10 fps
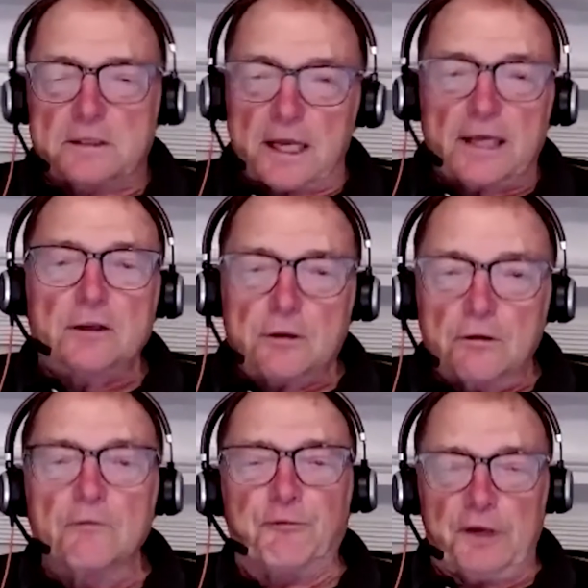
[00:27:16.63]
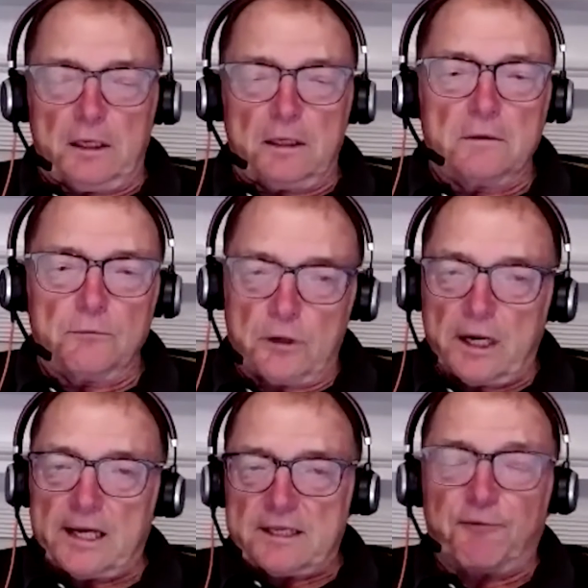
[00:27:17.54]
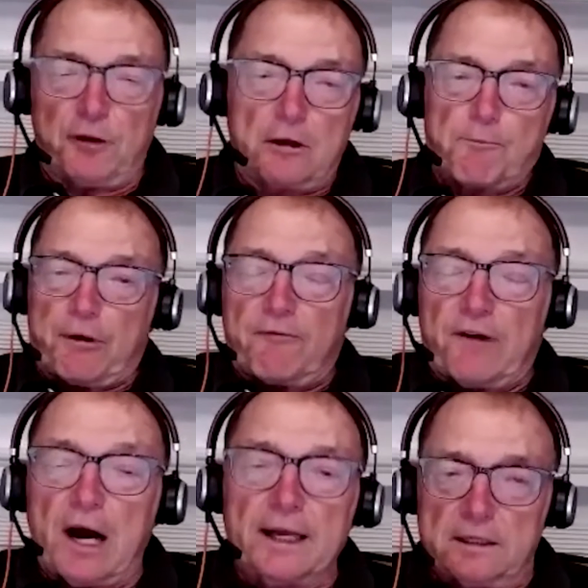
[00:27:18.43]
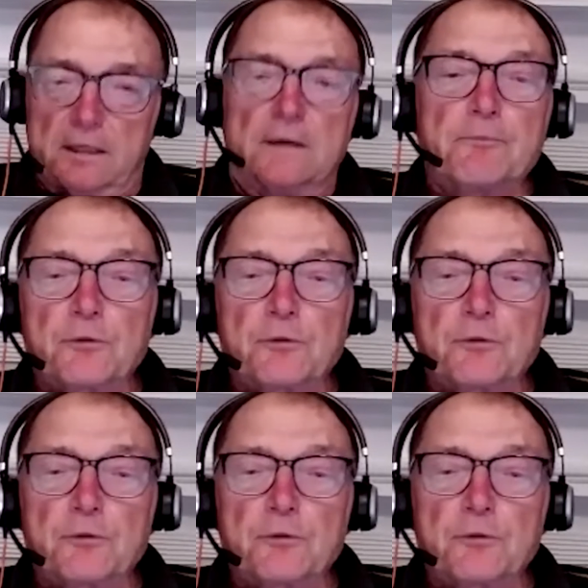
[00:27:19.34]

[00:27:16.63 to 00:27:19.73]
like goofy. Whereas if you can provide the